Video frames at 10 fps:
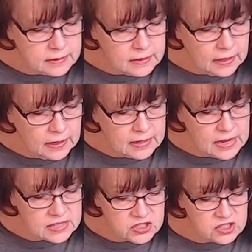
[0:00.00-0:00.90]
Okay,
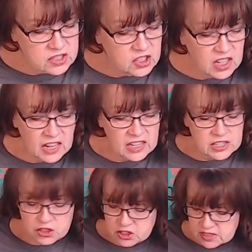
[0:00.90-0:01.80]
yes, you got to
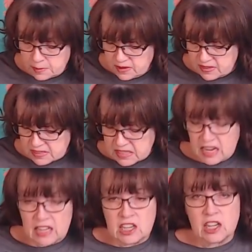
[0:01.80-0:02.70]
get you some of this
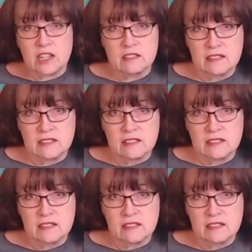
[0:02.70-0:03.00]
color.